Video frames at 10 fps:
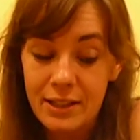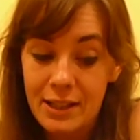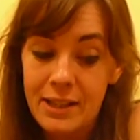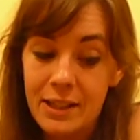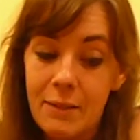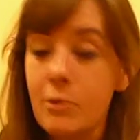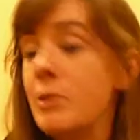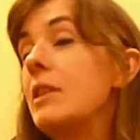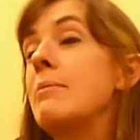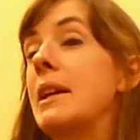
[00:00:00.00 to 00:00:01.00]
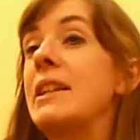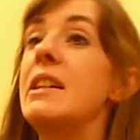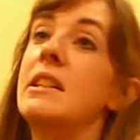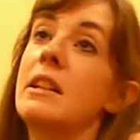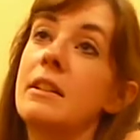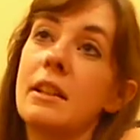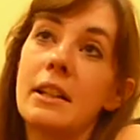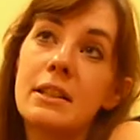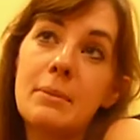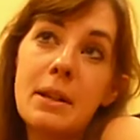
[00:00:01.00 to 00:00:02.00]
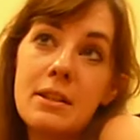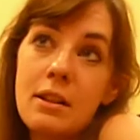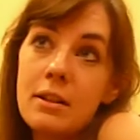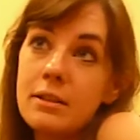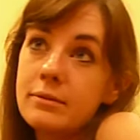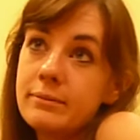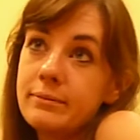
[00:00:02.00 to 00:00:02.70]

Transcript: his last name so I didn't make an idiot the next time I saw him.